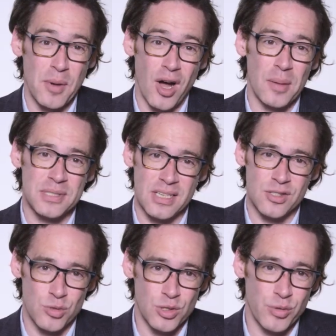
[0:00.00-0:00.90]
bombs
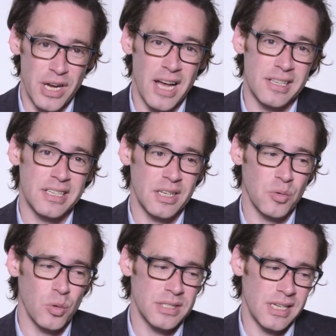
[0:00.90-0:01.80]
as a real reality
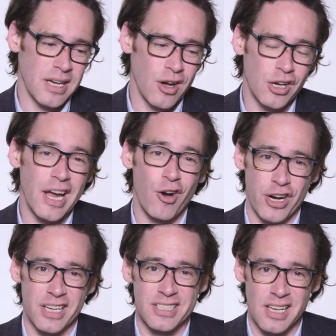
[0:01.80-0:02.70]
was a
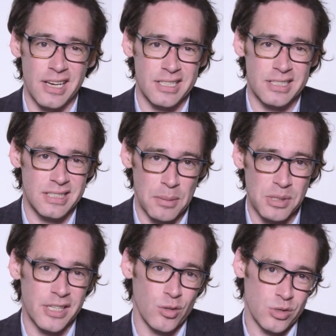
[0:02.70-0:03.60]
Hungarian scientist named Leo